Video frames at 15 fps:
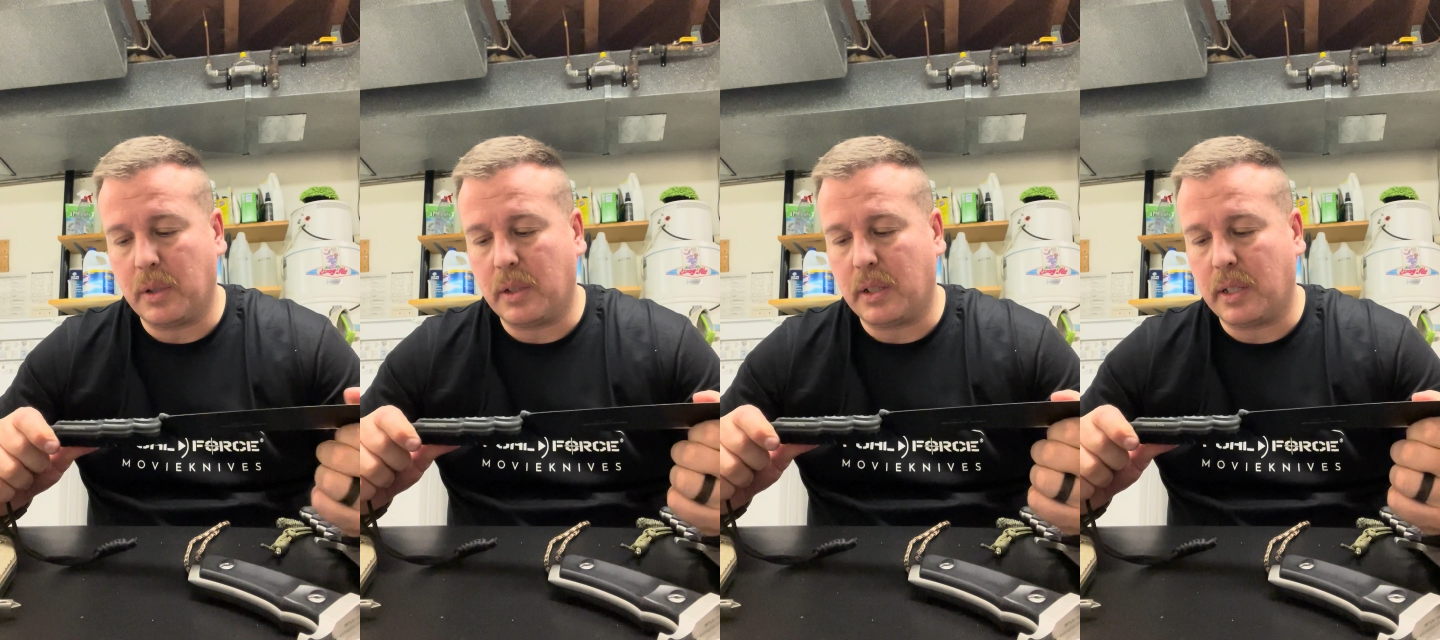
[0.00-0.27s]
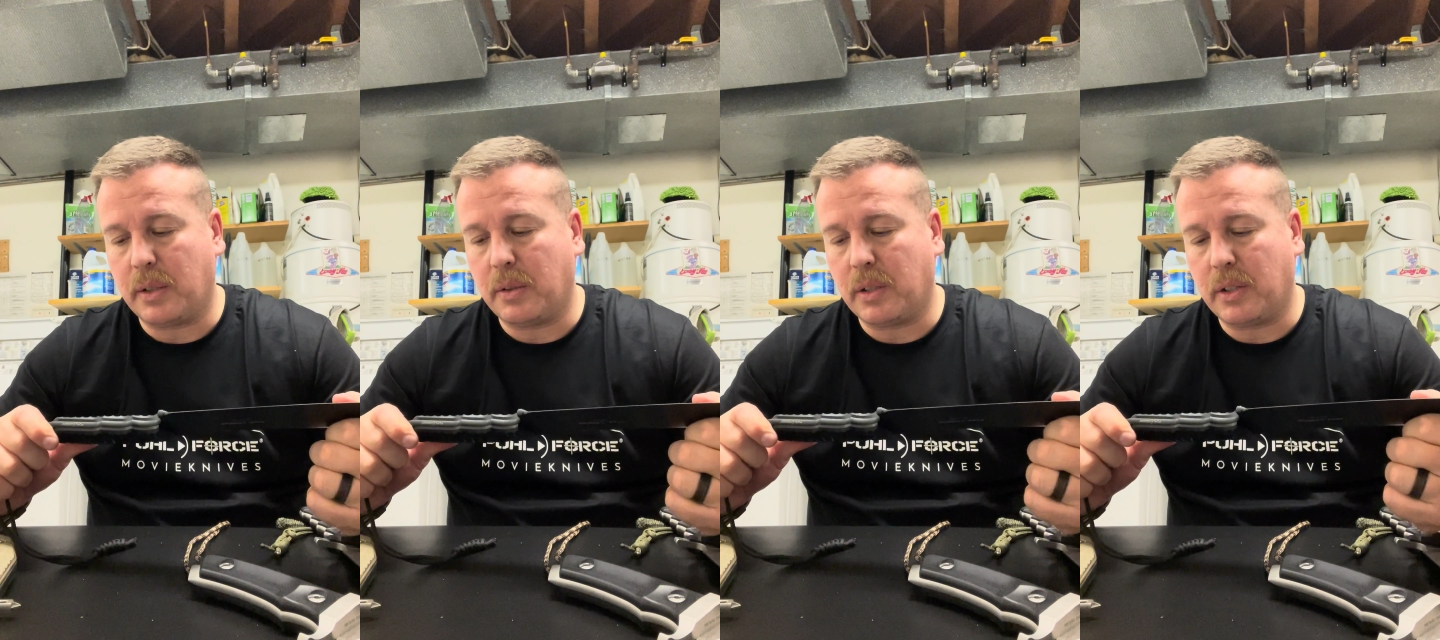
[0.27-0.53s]

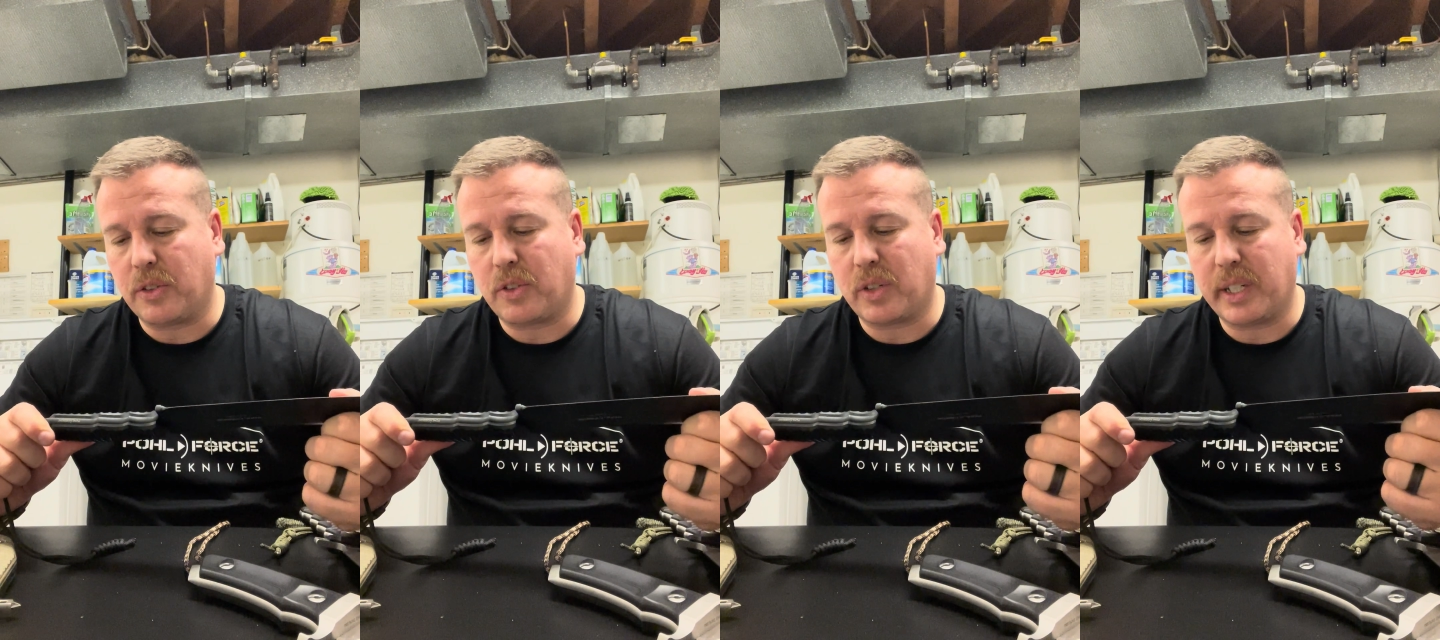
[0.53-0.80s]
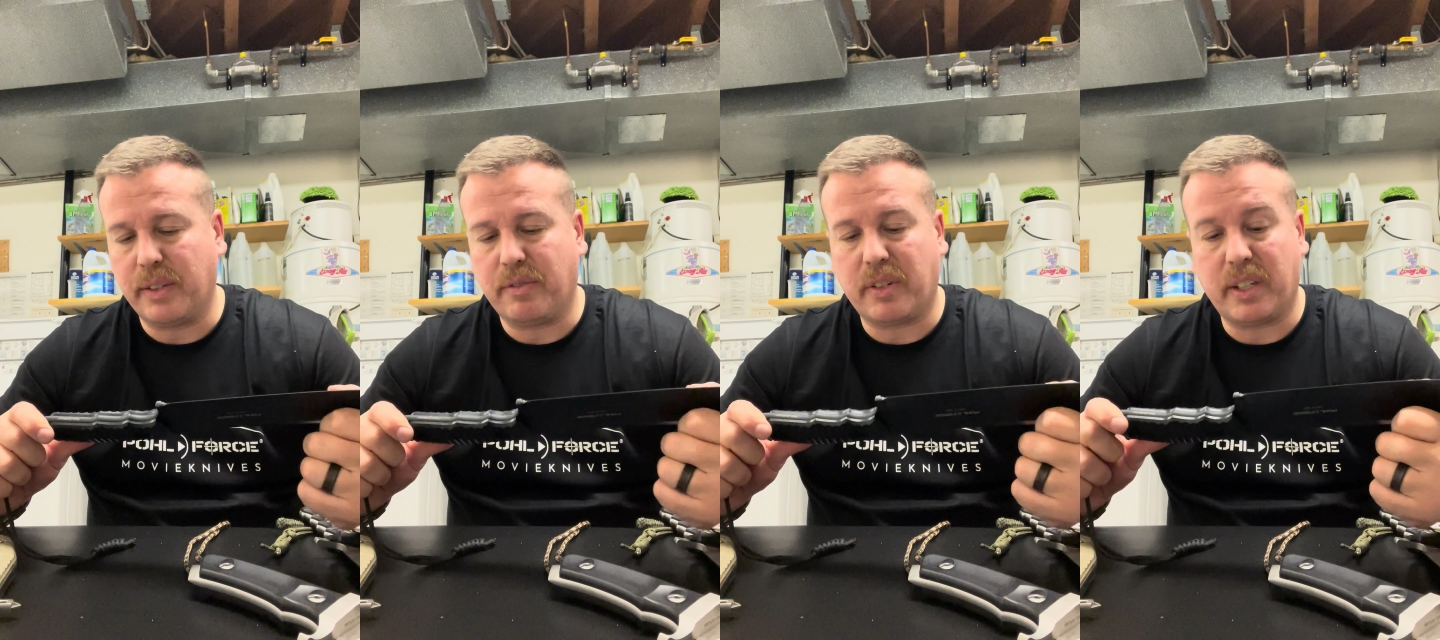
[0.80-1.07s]
I'll try
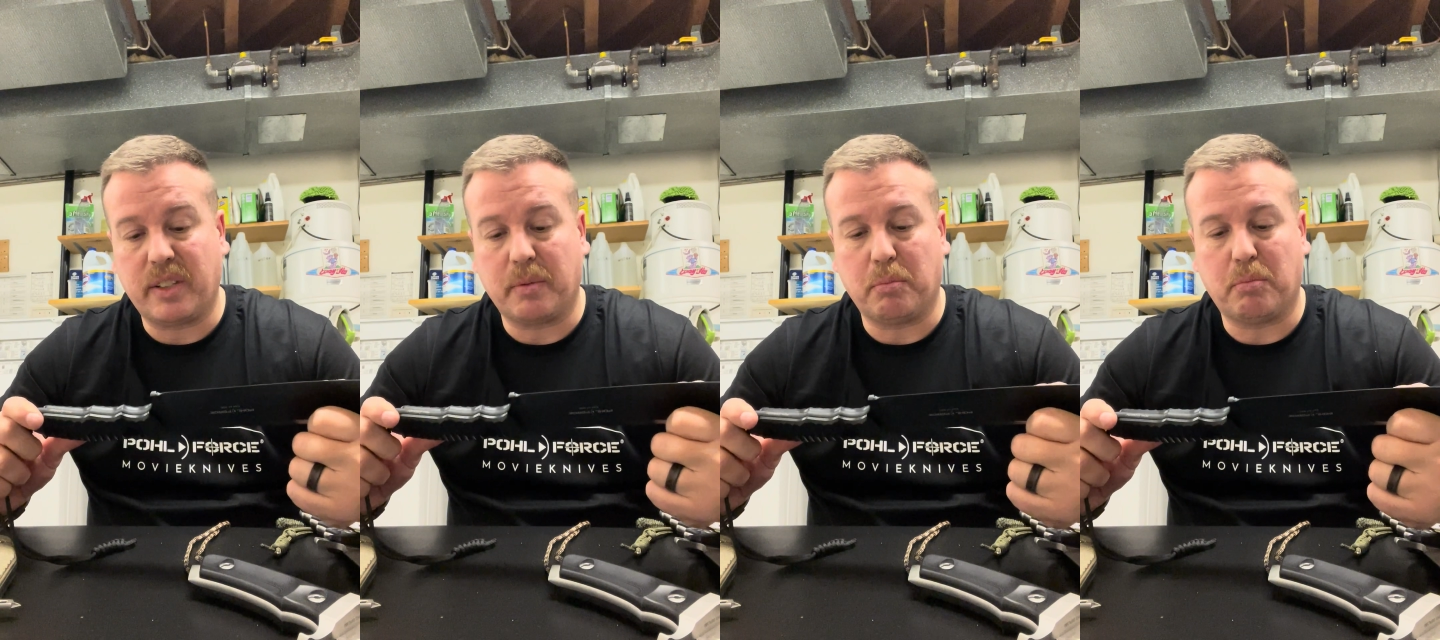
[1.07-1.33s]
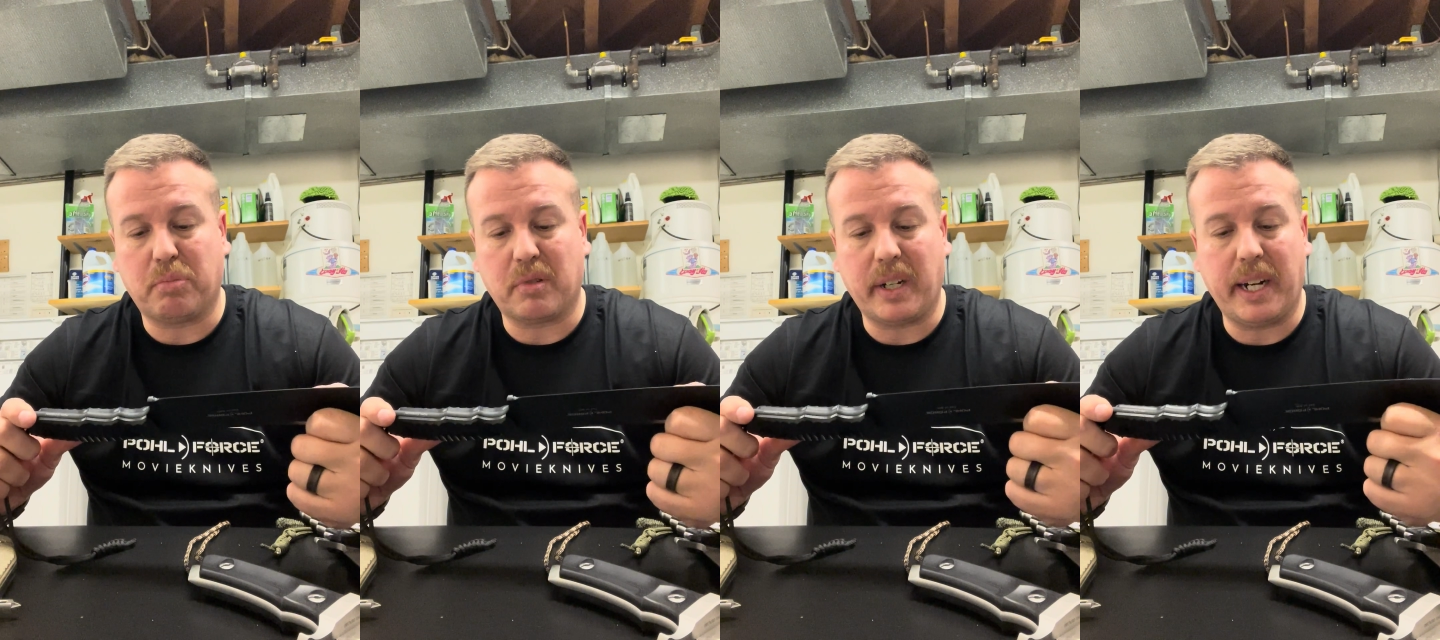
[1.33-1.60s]
and find some
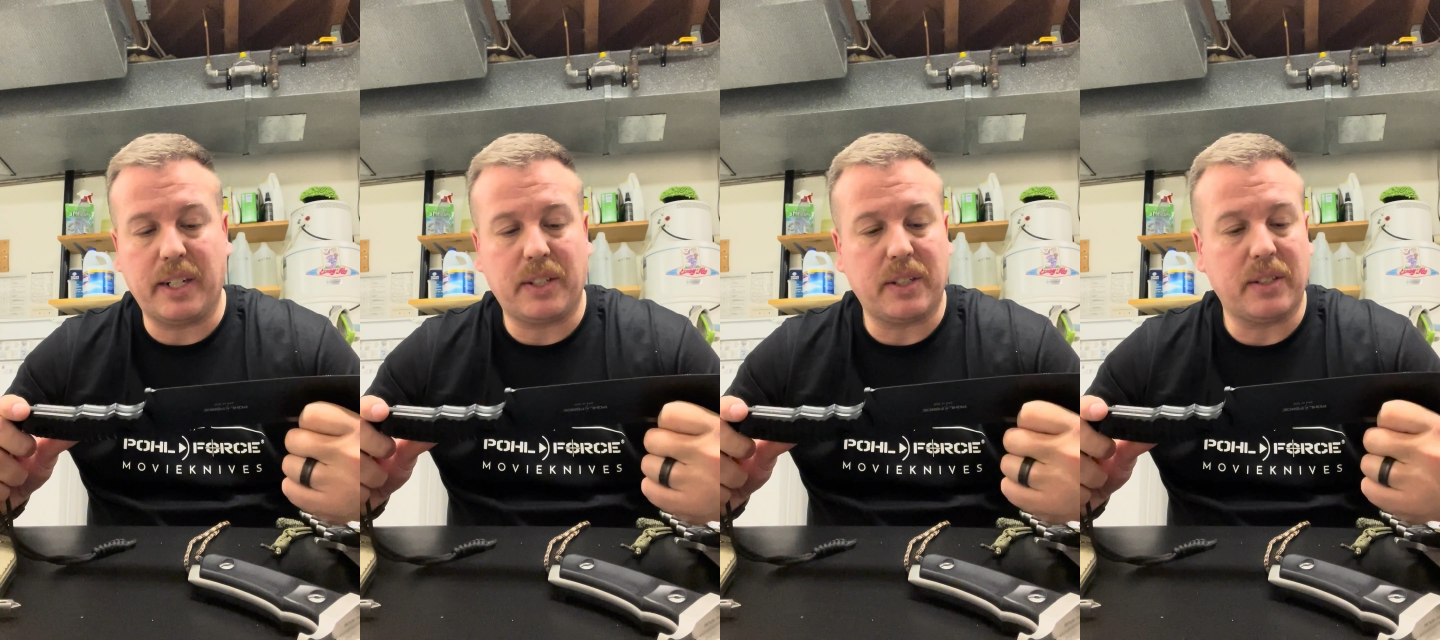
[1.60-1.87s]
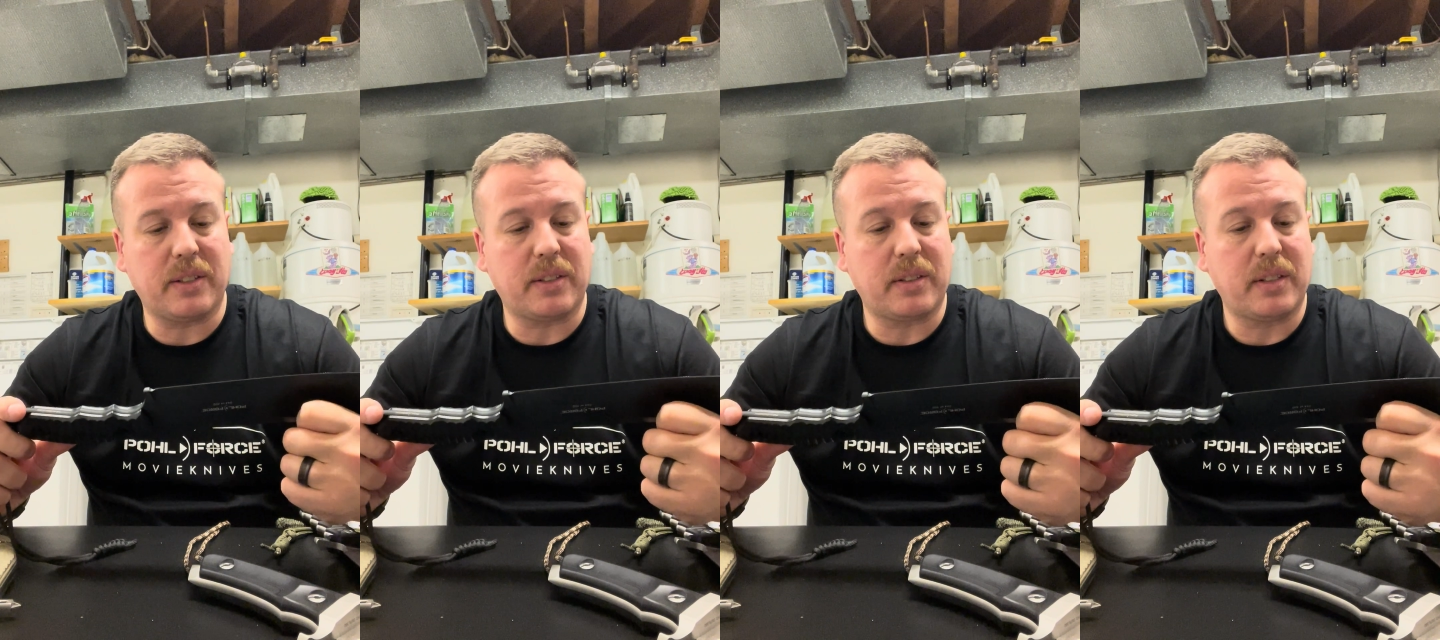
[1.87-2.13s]

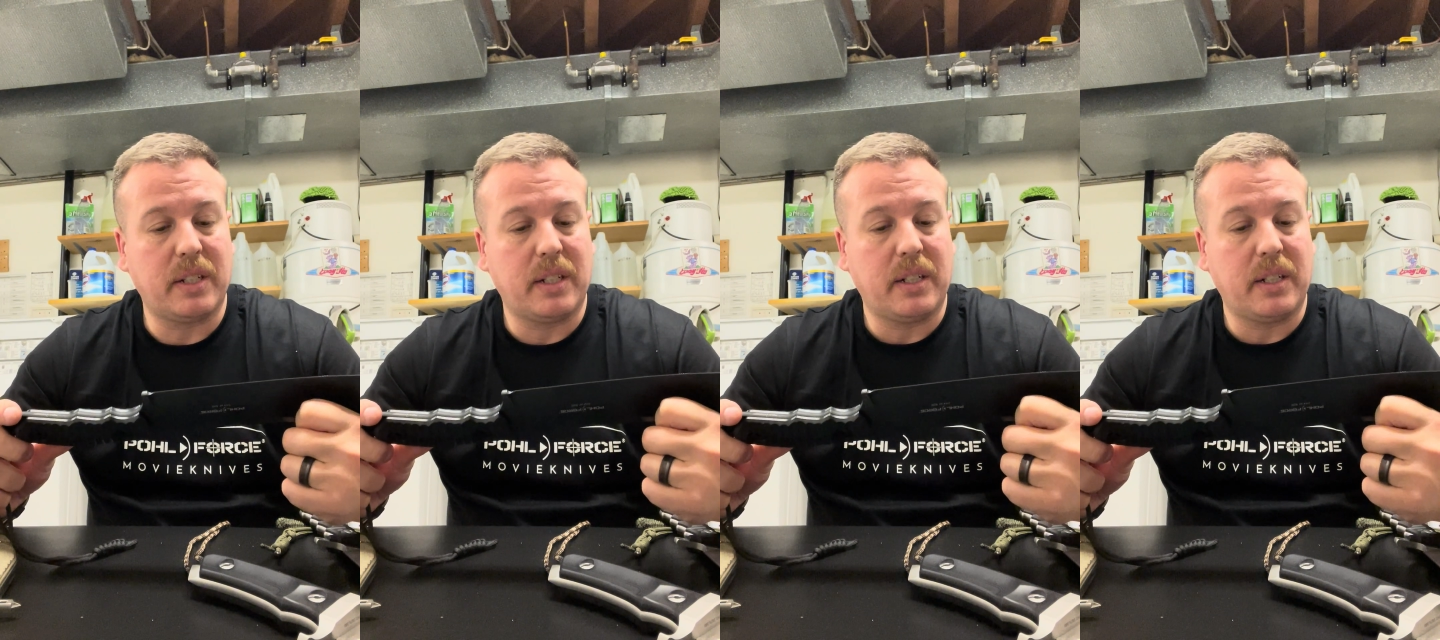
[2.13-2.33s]
branches